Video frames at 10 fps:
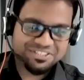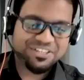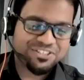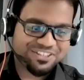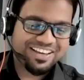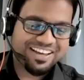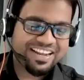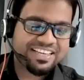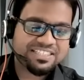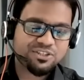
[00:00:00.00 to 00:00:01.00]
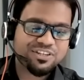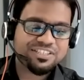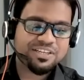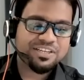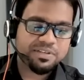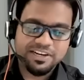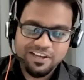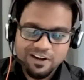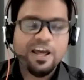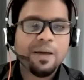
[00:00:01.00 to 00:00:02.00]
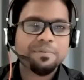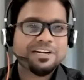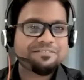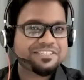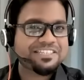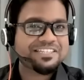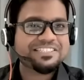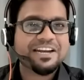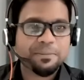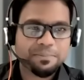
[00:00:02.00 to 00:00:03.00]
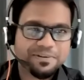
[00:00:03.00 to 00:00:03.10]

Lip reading: session, yeah. Next session is something that cannot happen in a physical setup.